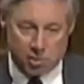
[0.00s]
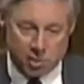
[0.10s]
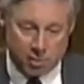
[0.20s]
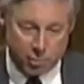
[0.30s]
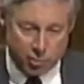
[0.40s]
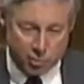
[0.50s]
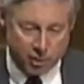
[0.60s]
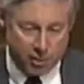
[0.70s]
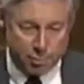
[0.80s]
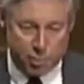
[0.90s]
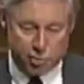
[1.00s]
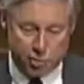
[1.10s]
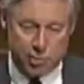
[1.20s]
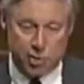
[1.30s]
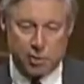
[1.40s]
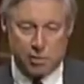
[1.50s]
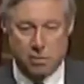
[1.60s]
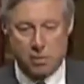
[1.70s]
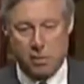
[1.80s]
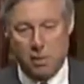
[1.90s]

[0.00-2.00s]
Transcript: and the right prescriptions,